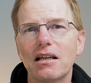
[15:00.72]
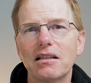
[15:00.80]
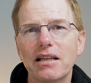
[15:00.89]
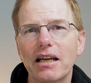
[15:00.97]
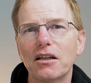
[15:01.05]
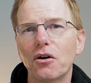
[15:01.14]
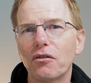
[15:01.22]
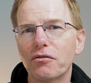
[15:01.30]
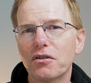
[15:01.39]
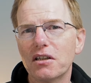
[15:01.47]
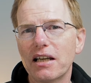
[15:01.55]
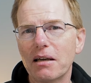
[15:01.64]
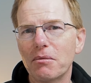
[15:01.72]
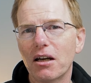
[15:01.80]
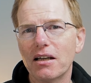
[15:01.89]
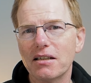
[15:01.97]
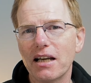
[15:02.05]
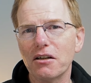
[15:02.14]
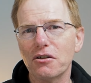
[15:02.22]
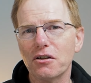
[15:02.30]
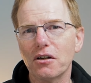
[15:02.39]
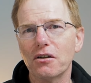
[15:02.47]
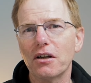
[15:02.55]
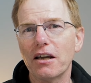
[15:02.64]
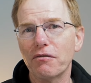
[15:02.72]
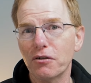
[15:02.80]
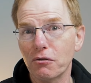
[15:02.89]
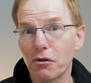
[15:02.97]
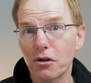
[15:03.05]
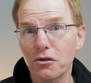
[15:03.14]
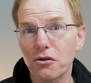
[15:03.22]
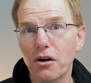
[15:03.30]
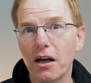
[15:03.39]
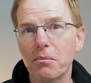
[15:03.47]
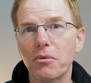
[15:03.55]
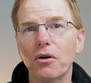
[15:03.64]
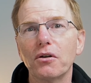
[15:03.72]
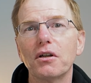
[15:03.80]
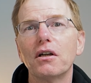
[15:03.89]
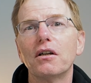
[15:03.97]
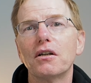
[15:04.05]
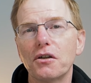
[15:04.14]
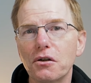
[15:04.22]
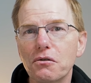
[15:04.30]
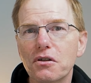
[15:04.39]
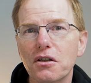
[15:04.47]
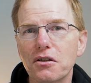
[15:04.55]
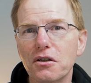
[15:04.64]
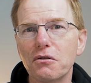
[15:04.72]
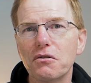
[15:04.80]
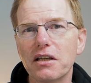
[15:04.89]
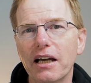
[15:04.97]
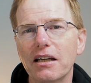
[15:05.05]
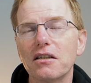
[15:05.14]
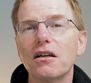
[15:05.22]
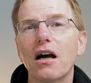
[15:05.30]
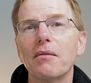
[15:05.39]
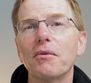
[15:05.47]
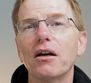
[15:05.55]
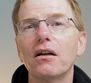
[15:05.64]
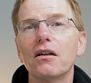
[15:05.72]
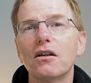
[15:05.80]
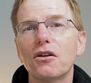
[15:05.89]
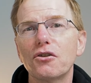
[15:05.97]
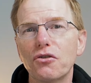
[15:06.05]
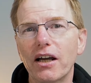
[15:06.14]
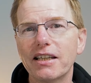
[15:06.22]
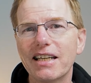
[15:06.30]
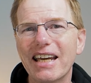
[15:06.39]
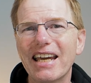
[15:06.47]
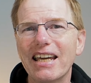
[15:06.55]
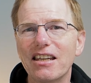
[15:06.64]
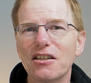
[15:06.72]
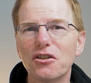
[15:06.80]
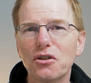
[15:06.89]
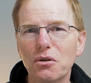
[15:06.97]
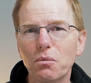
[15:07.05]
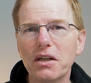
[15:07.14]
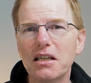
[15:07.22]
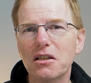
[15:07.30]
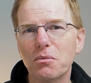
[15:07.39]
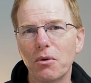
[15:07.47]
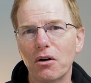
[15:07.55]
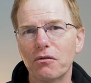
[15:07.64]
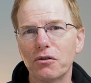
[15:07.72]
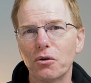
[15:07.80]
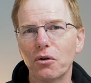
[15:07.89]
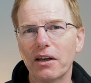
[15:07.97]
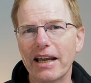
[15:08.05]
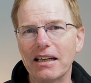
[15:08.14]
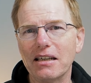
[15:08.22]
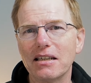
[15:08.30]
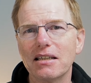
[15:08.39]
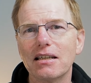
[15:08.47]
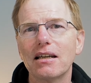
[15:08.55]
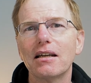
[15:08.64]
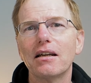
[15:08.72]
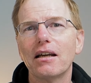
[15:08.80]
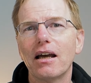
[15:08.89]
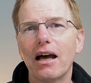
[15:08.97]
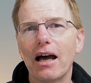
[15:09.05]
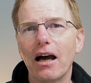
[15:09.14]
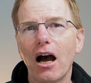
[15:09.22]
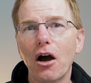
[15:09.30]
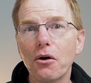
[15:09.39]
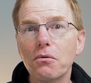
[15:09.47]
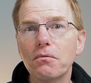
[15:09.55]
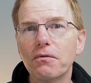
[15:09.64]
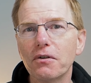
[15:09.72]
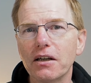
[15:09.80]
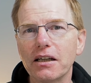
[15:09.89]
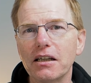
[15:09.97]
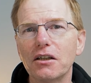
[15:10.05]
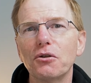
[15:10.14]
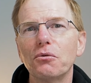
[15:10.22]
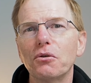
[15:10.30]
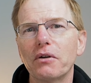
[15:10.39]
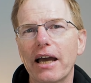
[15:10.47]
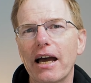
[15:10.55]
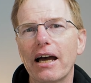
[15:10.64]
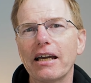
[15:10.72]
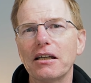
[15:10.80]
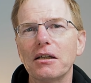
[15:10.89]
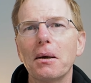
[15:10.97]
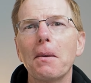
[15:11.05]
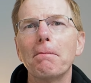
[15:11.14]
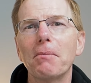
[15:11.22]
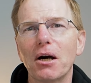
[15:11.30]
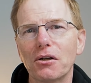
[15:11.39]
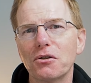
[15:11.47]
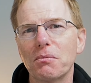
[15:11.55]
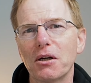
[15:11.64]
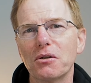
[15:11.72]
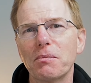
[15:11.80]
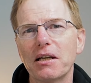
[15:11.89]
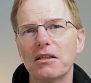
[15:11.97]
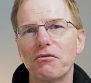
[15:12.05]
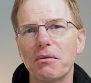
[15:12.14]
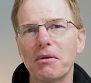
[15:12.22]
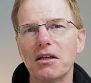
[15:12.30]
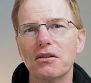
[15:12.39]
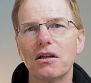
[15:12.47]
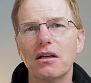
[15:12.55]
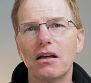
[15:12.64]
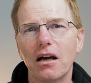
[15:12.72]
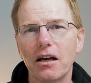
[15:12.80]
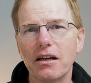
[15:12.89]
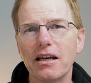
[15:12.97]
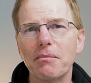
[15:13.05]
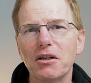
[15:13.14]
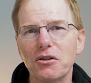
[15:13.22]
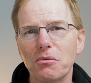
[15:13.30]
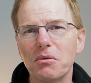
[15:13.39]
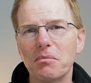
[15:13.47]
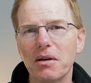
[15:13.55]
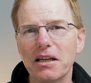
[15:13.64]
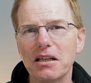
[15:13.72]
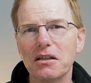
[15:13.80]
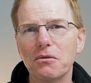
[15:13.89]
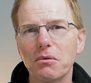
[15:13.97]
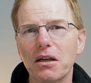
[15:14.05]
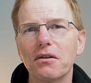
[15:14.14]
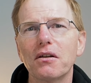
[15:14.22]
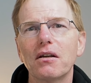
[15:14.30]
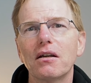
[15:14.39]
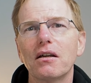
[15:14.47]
take off stabilization if you're on a tripod, use the 2-second timer, try to hit the sweet spot of your lens. Hopefully you will get a much, much better image and an image you'll be pleased with.